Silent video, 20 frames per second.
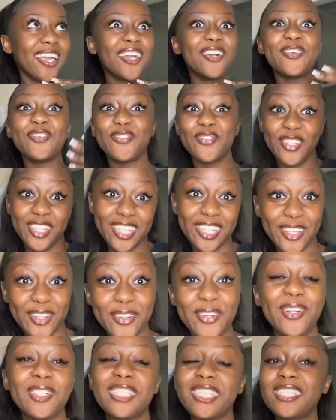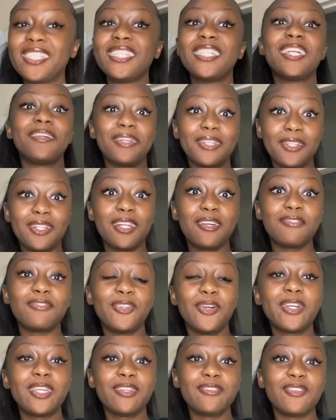video, because this isn't a regular
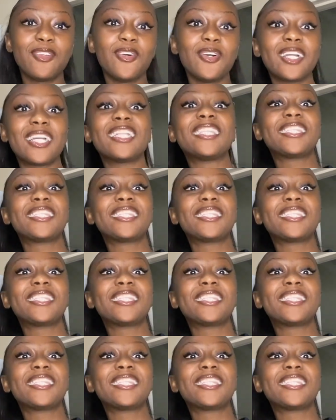vloggy vlog.